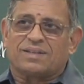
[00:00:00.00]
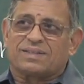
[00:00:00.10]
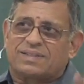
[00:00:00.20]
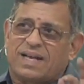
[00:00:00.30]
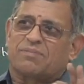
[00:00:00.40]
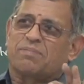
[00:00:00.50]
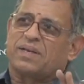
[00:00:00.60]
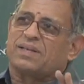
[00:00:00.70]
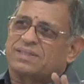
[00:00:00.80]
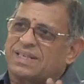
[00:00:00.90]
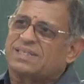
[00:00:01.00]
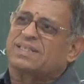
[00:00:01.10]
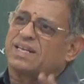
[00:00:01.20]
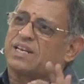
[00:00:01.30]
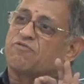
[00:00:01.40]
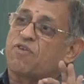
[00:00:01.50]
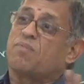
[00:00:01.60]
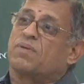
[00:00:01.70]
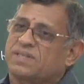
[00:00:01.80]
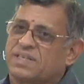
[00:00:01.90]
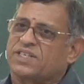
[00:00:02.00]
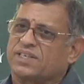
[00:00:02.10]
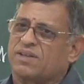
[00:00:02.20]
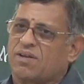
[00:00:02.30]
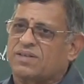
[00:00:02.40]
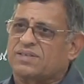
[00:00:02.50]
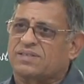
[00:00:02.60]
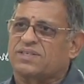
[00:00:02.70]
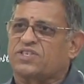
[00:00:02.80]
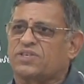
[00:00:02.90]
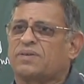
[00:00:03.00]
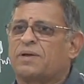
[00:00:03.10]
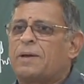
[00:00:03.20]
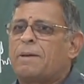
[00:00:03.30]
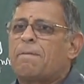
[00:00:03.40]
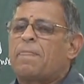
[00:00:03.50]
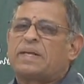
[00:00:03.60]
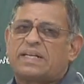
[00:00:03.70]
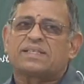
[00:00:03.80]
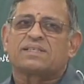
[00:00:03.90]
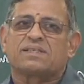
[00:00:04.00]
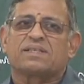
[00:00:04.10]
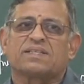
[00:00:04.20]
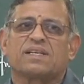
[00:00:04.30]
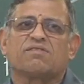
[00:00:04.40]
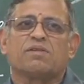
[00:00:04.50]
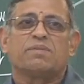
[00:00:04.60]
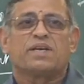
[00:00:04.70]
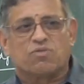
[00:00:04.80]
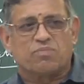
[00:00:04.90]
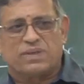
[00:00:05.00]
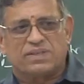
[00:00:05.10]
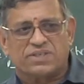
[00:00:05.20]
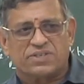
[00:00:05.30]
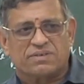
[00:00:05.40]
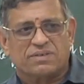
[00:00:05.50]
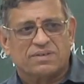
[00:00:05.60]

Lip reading: that be just an informal session, the last session. The next session will be an open session.